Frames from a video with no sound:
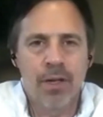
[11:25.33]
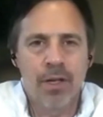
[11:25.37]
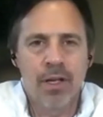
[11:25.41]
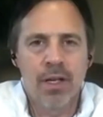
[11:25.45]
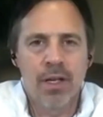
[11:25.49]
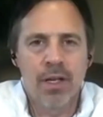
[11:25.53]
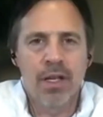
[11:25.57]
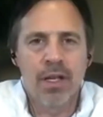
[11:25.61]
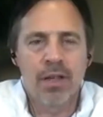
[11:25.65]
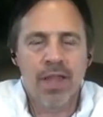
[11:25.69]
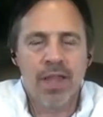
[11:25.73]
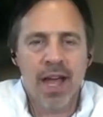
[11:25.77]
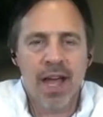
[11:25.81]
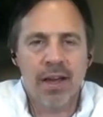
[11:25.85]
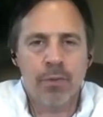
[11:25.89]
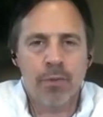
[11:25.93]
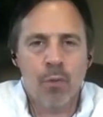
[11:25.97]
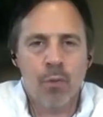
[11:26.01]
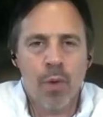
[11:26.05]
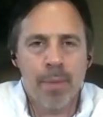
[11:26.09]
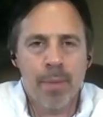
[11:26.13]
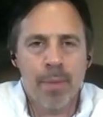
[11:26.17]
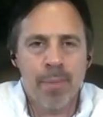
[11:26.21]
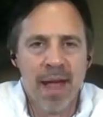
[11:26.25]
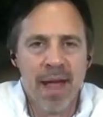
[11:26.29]
Yeah. That
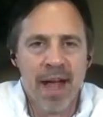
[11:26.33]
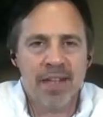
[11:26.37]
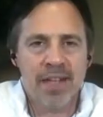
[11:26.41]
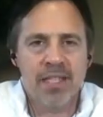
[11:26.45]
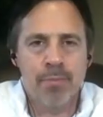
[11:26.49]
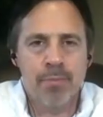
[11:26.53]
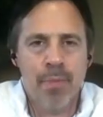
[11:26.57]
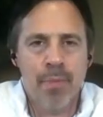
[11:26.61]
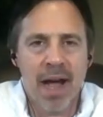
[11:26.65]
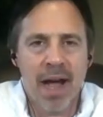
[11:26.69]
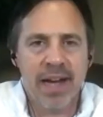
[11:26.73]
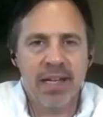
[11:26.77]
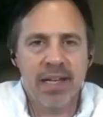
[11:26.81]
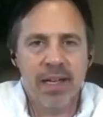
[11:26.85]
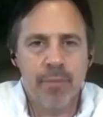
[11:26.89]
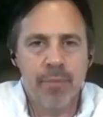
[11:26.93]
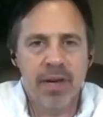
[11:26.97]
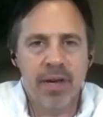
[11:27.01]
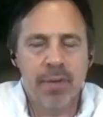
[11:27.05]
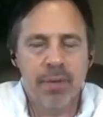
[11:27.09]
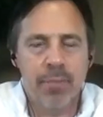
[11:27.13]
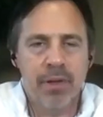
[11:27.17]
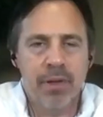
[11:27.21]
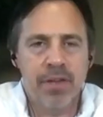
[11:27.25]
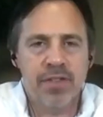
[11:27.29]
went back to my
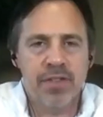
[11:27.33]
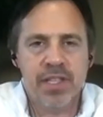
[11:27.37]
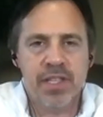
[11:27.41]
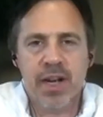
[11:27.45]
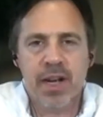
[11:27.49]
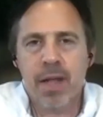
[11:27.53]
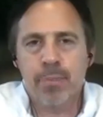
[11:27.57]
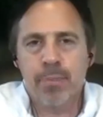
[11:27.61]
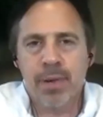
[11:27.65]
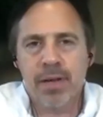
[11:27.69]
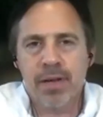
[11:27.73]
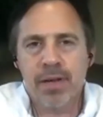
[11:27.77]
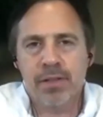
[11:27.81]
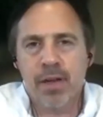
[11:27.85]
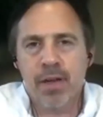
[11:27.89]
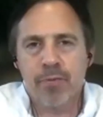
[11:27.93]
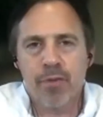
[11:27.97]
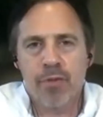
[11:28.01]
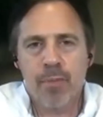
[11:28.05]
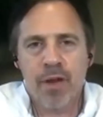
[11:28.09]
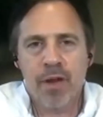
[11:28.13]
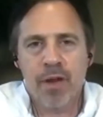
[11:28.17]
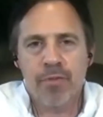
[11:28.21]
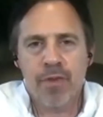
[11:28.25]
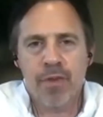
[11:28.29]
limited beliefs that I picked
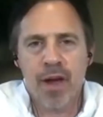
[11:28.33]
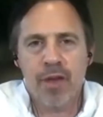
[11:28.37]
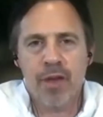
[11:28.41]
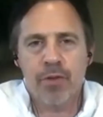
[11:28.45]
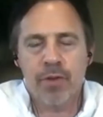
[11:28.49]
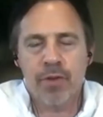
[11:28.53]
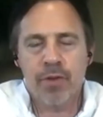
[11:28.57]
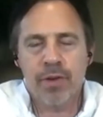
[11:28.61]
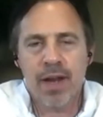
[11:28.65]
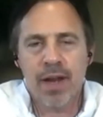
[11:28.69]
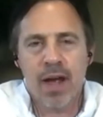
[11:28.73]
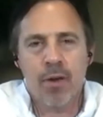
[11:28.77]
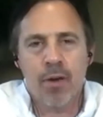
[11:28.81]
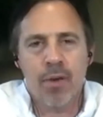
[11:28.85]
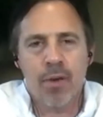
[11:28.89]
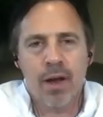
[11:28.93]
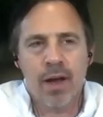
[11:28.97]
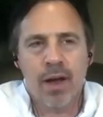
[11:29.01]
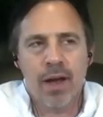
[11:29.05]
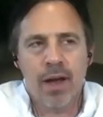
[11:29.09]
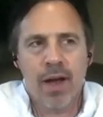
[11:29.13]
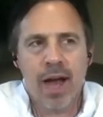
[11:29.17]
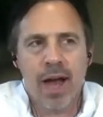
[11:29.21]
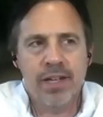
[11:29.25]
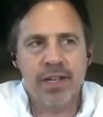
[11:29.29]
up from my father. Now,
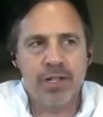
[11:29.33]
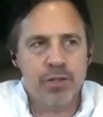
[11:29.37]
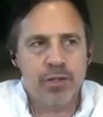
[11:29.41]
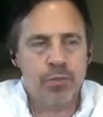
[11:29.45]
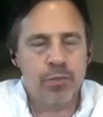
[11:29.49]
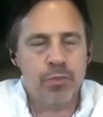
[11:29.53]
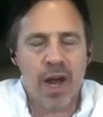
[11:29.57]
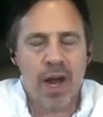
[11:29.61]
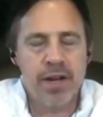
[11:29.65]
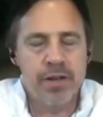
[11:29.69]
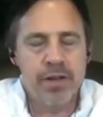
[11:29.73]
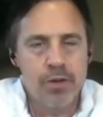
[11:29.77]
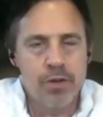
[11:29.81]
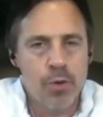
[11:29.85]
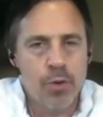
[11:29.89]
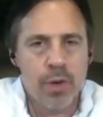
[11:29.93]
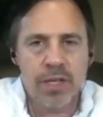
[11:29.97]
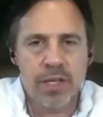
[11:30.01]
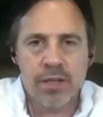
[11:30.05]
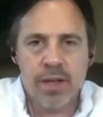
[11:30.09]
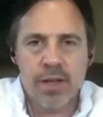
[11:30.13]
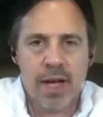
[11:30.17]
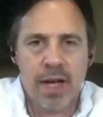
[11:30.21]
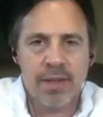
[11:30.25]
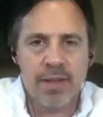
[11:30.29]
I
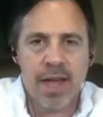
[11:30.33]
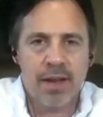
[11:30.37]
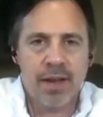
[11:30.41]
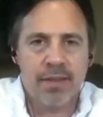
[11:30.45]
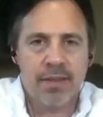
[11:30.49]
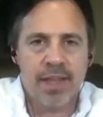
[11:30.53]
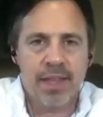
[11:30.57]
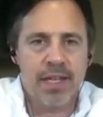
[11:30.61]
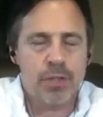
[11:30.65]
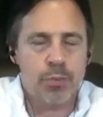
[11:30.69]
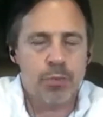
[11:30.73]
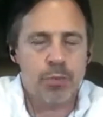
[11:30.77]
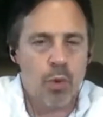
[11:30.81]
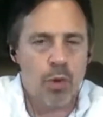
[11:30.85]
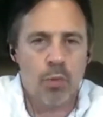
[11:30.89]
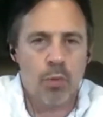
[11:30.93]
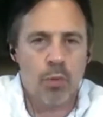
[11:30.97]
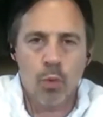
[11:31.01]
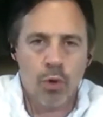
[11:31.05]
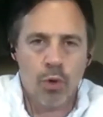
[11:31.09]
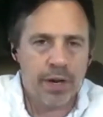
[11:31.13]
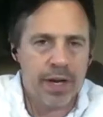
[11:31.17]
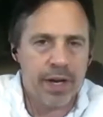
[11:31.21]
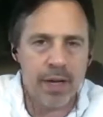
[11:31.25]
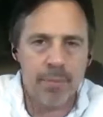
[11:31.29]
knew that things weren't
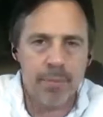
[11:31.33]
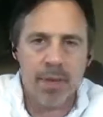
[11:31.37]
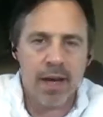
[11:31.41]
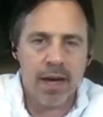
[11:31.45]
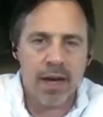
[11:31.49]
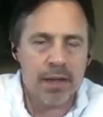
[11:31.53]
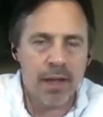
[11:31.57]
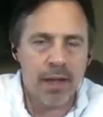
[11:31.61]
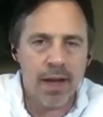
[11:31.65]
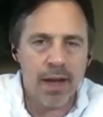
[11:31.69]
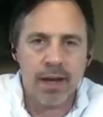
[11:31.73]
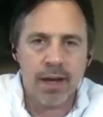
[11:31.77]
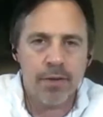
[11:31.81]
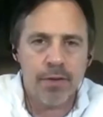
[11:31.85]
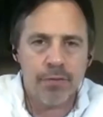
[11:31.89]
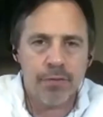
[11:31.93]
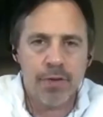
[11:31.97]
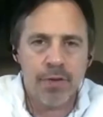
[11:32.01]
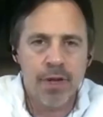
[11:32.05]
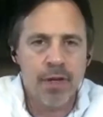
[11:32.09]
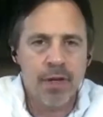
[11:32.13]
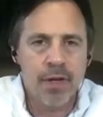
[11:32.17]
working in my life.